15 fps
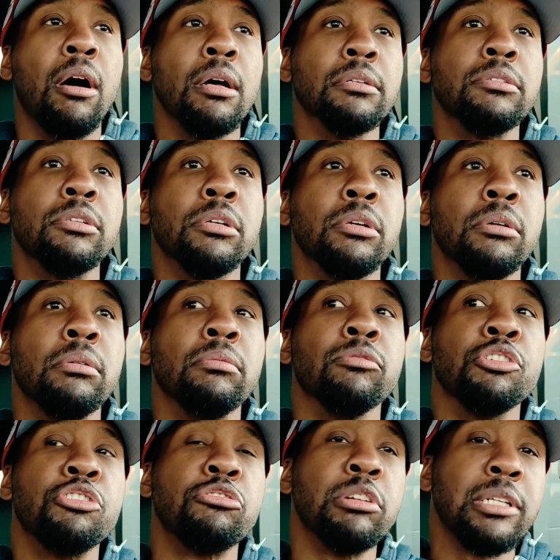also
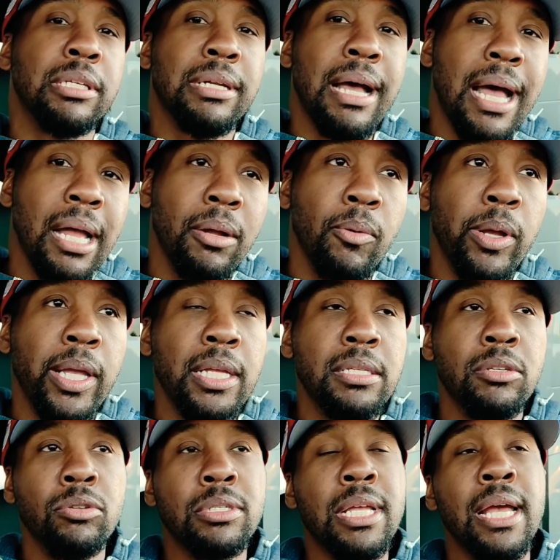restricted
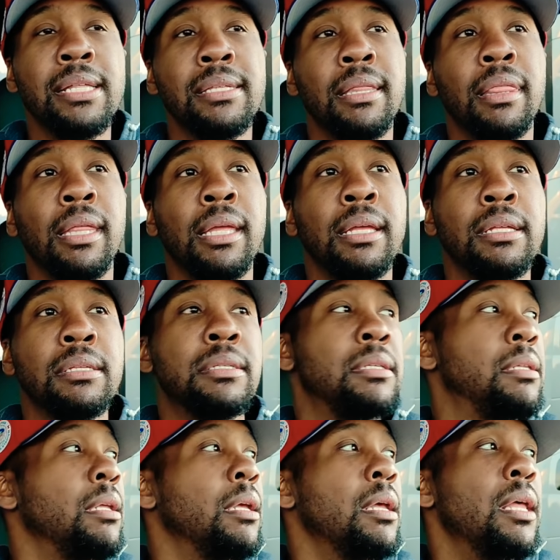highways, those kinds of
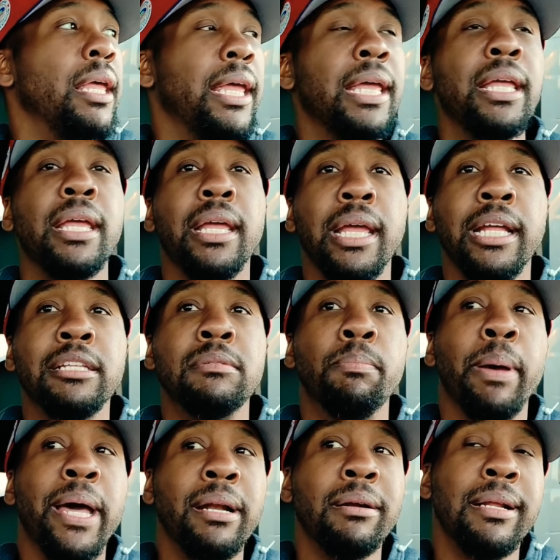things. It's
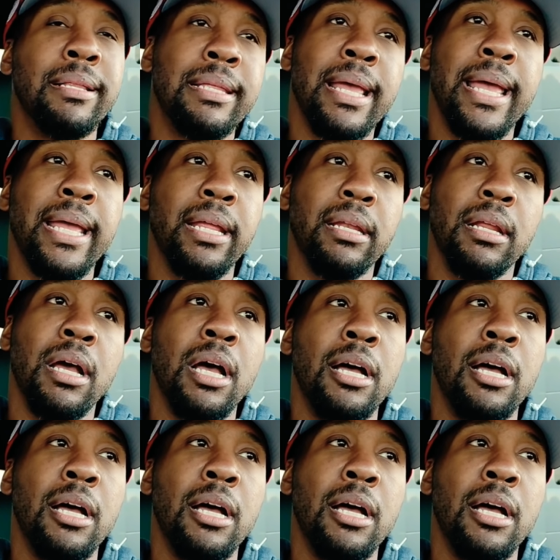better that